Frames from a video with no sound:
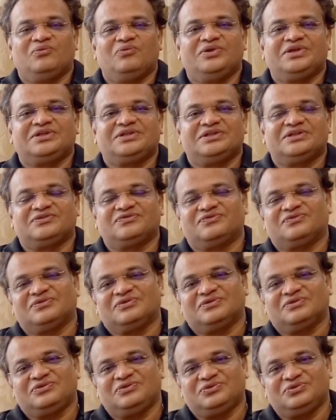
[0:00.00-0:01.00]
which is
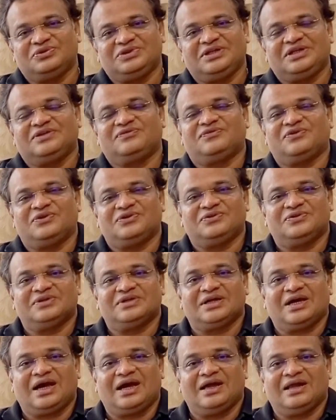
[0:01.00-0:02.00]
you need for
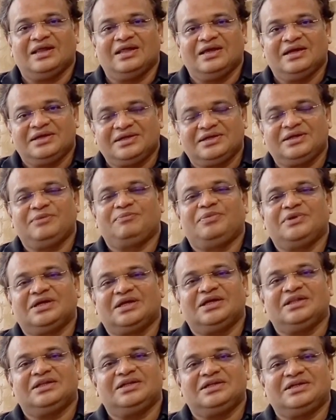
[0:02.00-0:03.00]
your
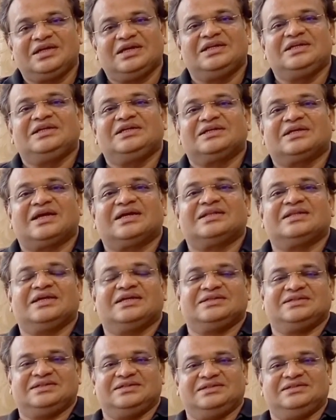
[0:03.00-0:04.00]
typical daily
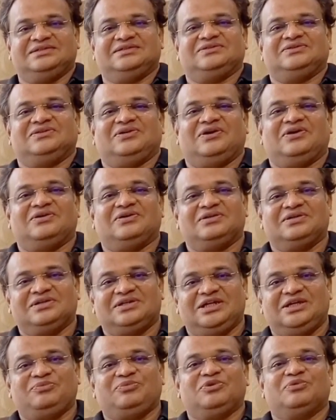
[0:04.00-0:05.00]
transactions or
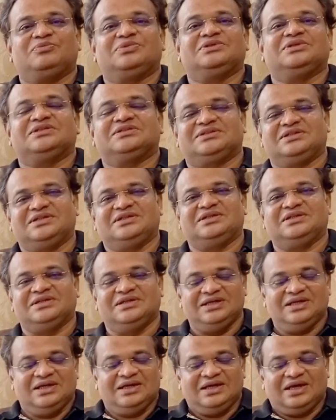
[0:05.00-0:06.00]
keep your business
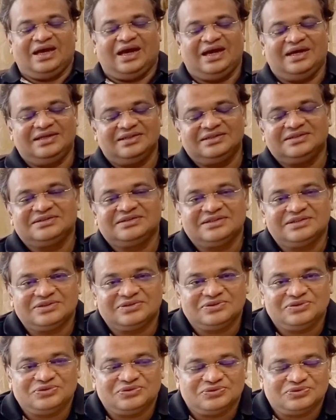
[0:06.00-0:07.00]
running. And this
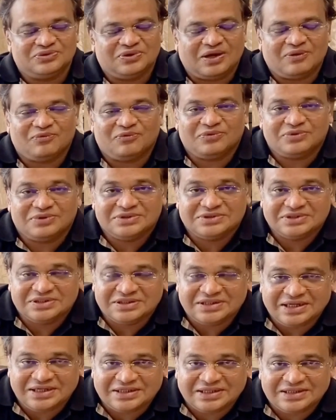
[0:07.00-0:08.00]
is
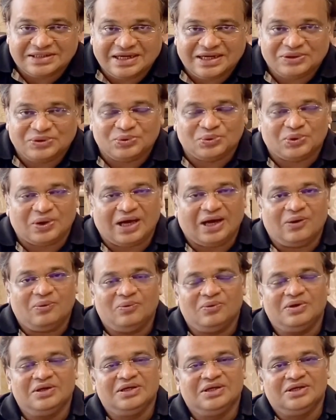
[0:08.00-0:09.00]
data that you
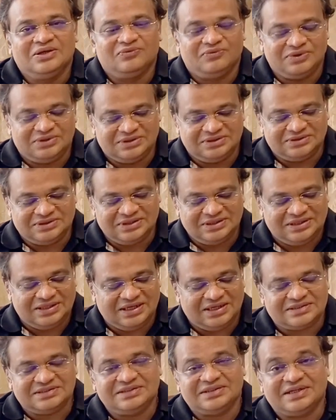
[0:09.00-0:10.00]
have, which is a
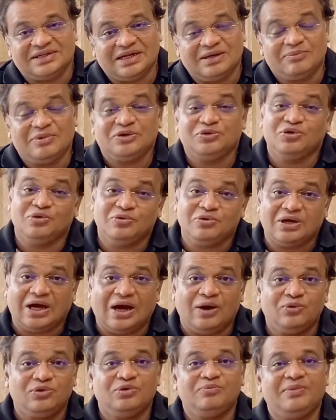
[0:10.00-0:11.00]
legacy data, but you
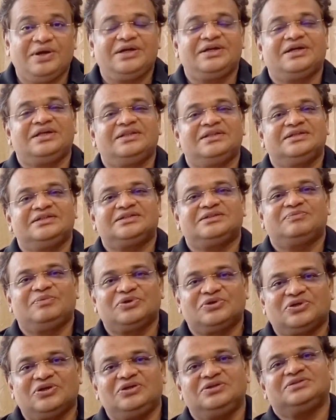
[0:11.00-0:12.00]
have to maintain this
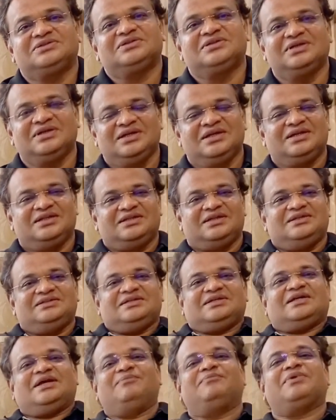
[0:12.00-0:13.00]
because there
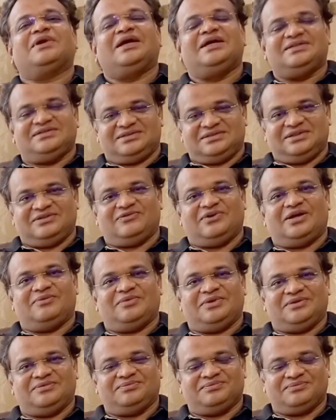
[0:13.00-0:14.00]
is a compliance
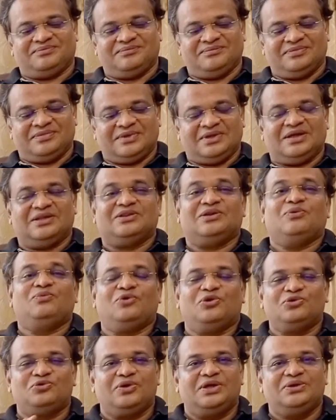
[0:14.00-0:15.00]
requirement. Now,
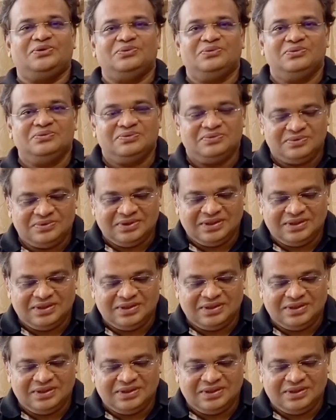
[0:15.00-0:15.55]
what do?